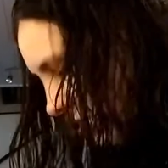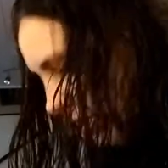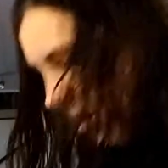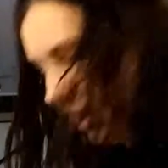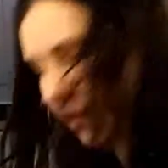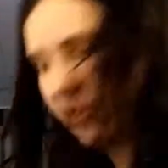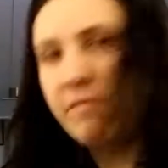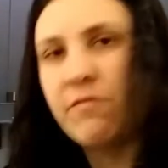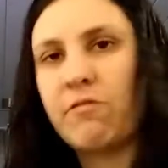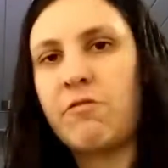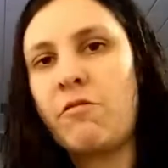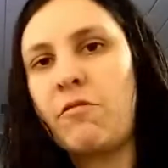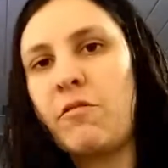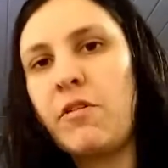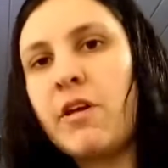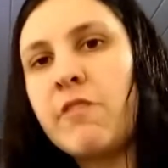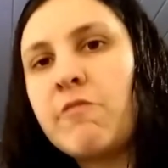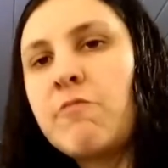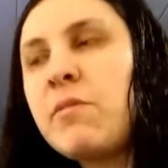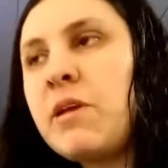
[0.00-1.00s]
of
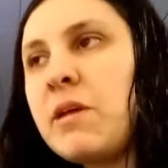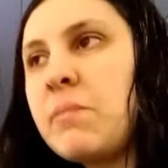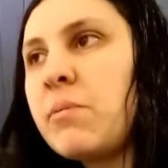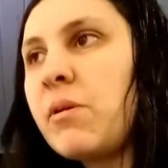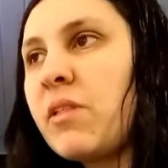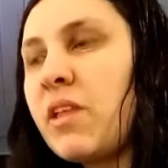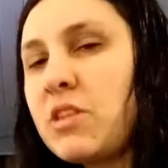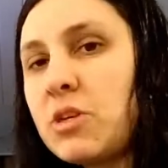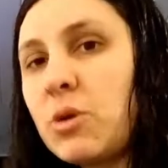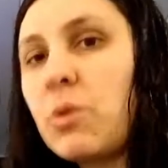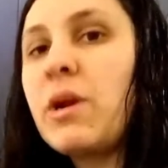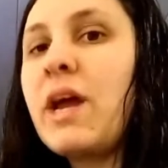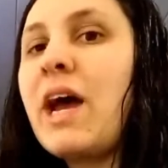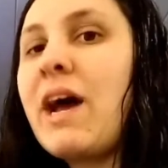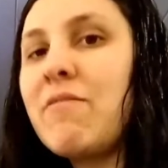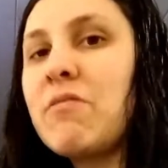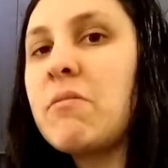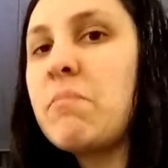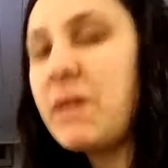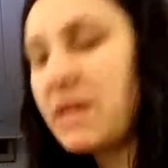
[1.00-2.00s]
people that don't
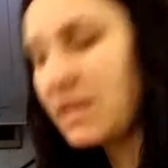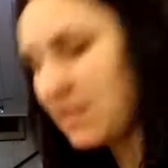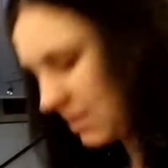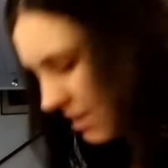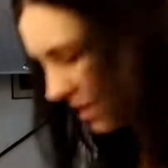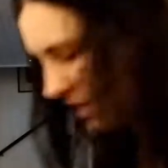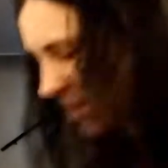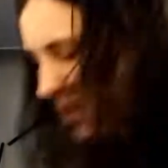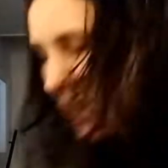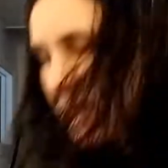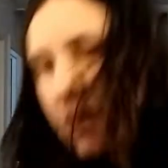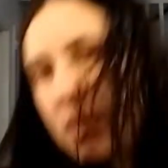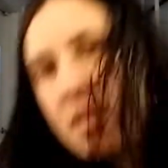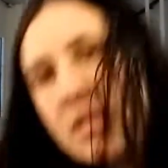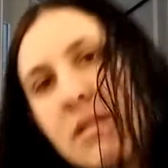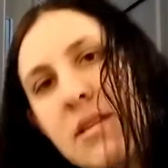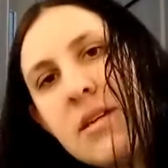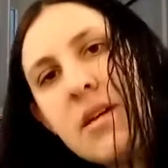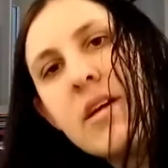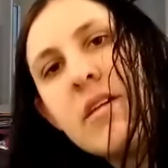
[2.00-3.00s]
have the basic
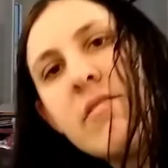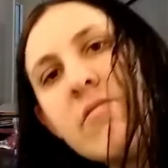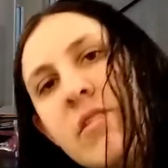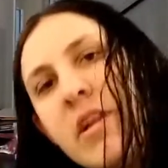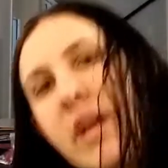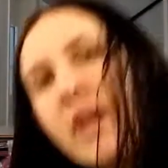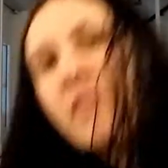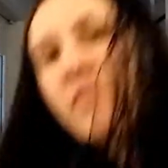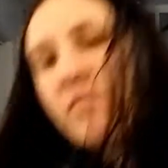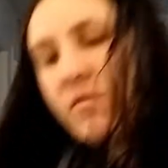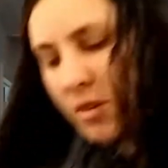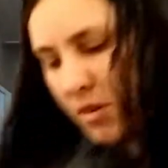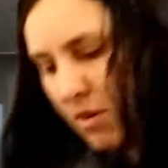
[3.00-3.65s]
needs of life, you